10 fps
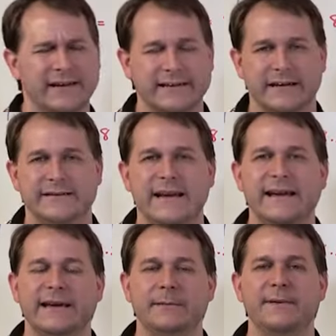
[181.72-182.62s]
like this,
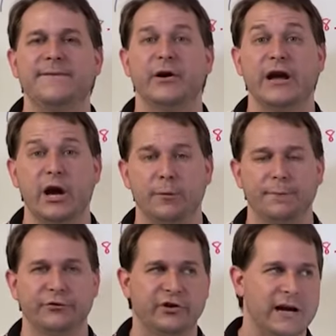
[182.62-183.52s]
it can be very
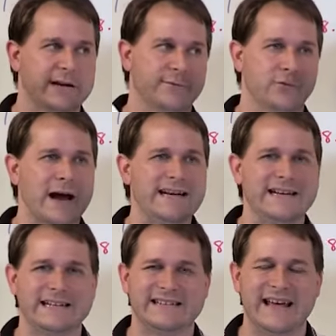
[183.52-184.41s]
helpful to kind of write it
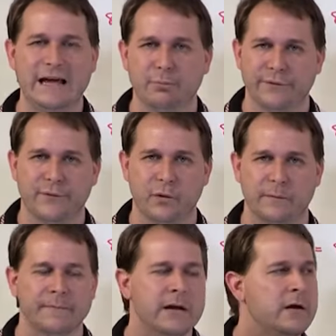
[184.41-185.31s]
in a table
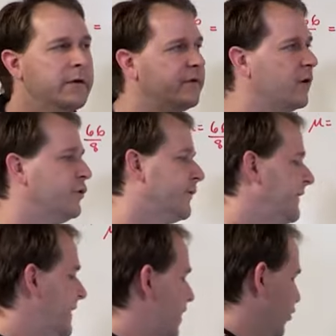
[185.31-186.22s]
form. So you'll
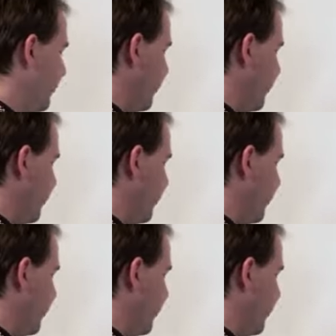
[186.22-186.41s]
see that in your